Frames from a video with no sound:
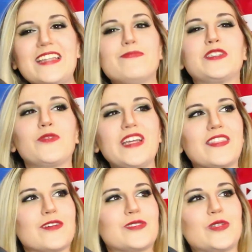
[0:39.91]
And in between
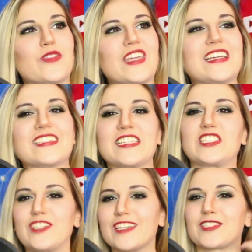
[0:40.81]
those two things
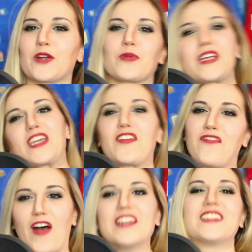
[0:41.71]
is just a really
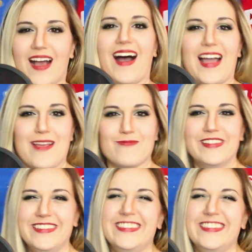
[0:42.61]
fun time.